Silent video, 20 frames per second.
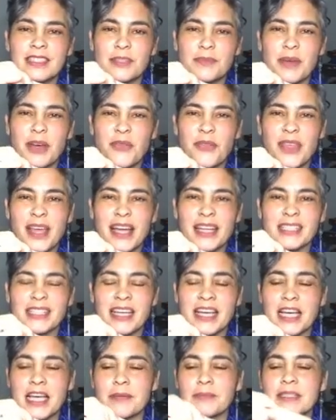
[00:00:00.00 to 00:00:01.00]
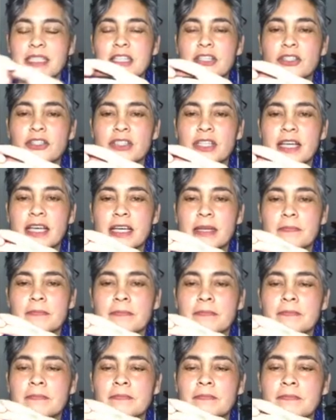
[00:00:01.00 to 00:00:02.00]
It's about that time, dinner
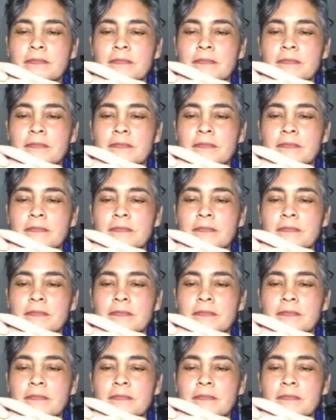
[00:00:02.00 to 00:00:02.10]
time.